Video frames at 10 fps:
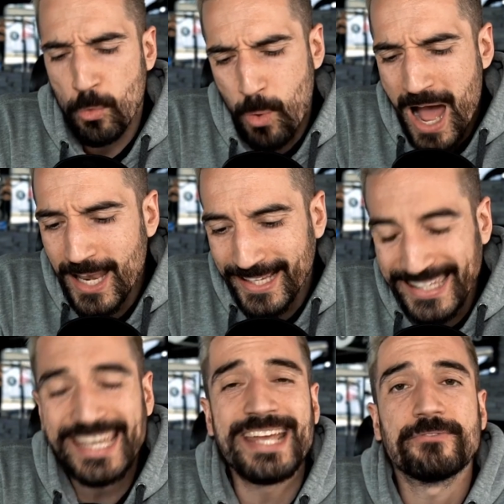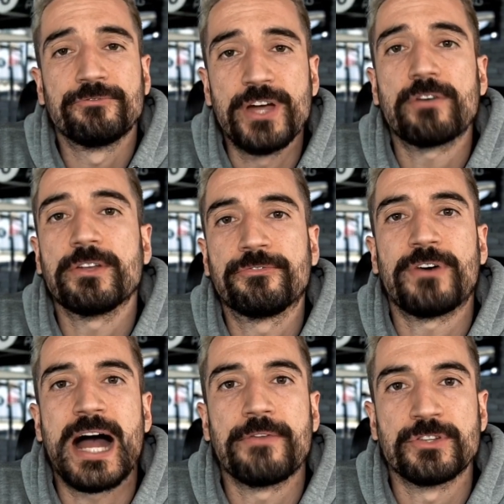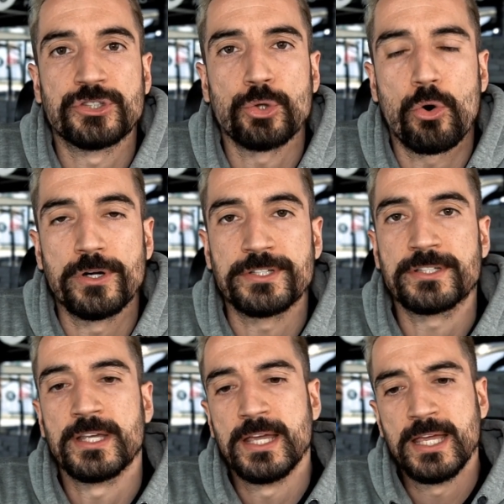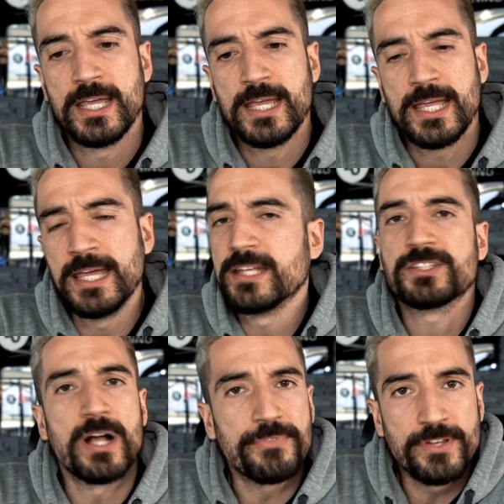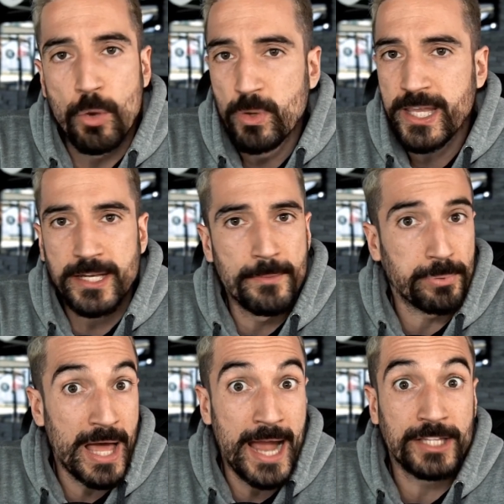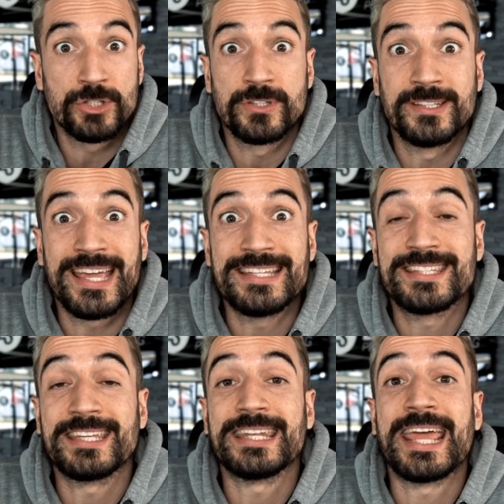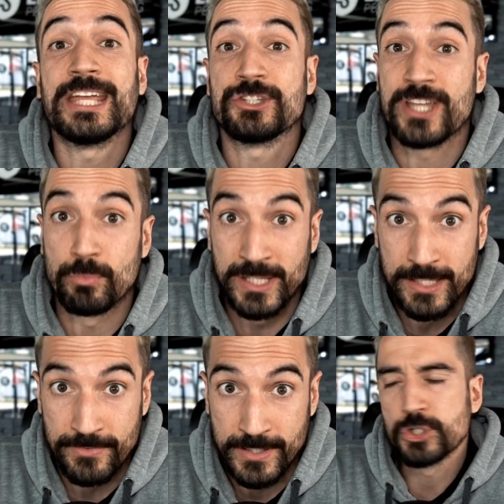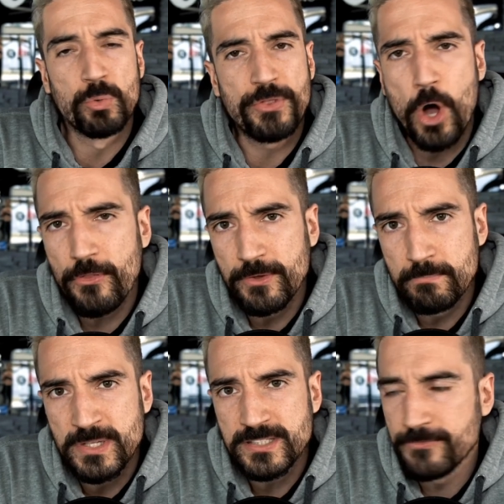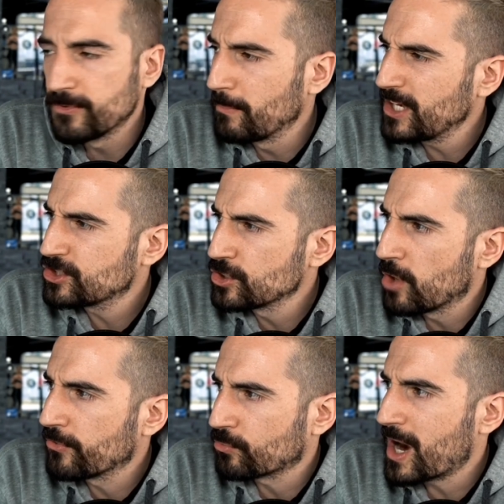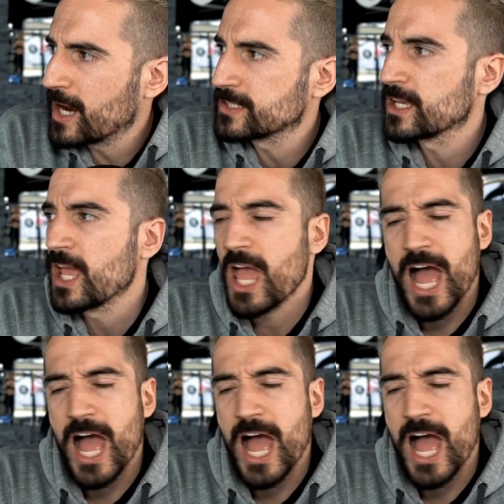Now, while I can't verify the source, it is something that we can apply to today's day and age that we live in. So, with all the misinformation on the rise,